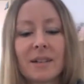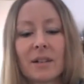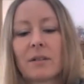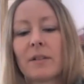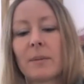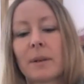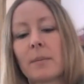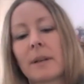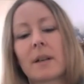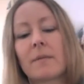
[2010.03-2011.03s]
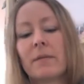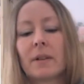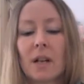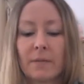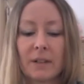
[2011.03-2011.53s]
don't know if anybody will be
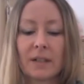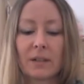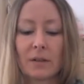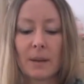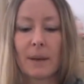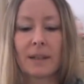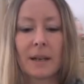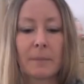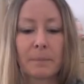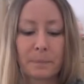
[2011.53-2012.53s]
convinced really about that.